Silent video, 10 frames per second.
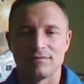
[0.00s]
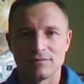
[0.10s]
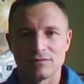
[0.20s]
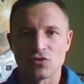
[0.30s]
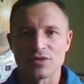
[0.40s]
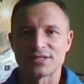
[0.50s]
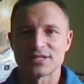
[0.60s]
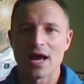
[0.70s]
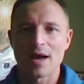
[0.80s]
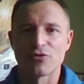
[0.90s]
What are the
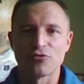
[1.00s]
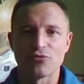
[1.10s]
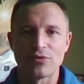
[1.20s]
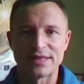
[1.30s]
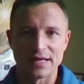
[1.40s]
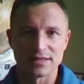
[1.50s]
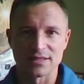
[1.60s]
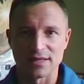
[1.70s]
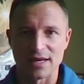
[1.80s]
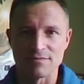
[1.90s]
top three things
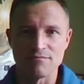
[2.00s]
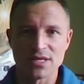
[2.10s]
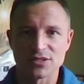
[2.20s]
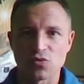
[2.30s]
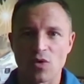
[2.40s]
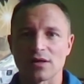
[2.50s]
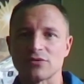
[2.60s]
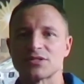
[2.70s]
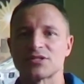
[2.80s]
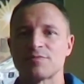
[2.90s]
that I missed while I
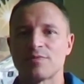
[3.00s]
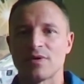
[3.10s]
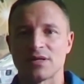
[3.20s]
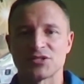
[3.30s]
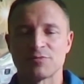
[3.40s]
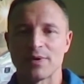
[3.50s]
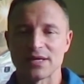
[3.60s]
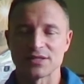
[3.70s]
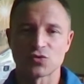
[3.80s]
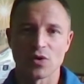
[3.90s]
was in
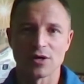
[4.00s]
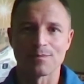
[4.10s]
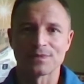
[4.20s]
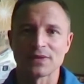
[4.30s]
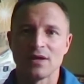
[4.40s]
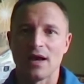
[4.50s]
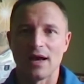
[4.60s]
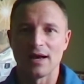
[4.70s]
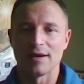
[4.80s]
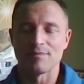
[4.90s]
space? Well,
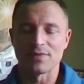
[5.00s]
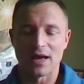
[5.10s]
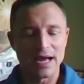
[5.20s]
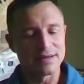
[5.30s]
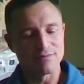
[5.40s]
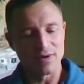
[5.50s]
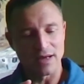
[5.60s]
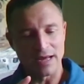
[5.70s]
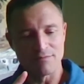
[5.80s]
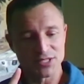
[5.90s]

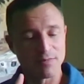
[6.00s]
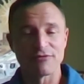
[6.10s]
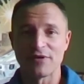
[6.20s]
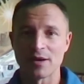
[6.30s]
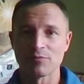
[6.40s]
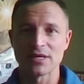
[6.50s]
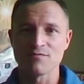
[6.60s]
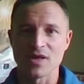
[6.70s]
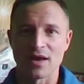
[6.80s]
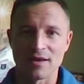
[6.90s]
I miss my family.
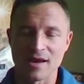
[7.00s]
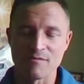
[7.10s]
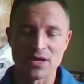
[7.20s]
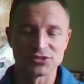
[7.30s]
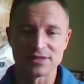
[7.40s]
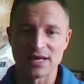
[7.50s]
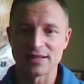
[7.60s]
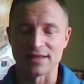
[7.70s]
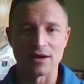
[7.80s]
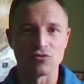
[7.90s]
I mentioned
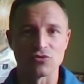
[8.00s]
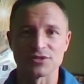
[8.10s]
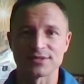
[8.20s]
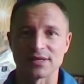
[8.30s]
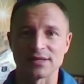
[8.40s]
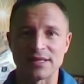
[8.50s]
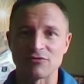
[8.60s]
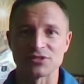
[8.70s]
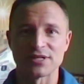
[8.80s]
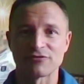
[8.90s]
that. That was
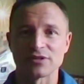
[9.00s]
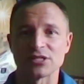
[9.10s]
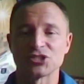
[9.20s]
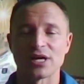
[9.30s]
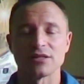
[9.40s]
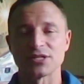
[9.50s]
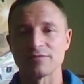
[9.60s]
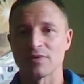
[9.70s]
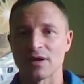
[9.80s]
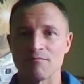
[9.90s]
definitely a challenge.
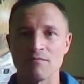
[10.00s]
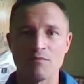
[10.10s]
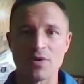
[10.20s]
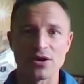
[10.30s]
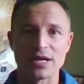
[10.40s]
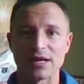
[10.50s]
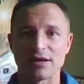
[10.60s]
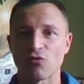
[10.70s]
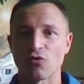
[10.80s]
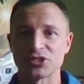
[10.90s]
I'm married. I have
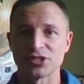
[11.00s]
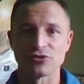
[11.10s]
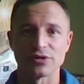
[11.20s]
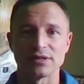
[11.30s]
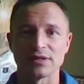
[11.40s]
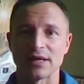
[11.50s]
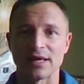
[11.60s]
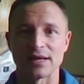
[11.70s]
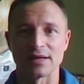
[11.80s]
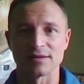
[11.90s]
four children,
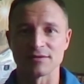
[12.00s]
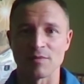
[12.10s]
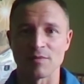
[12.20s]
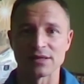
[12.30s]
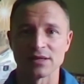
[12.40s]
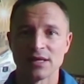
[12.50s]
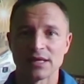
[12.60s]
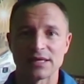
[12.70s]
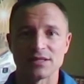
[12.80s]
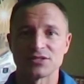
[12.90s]
and my
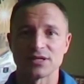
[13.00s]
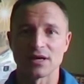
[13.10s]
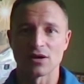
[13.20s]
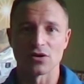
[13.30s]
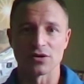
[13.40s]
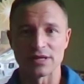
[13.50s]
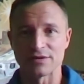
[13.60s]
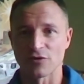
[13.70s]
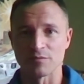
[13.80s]
kids are from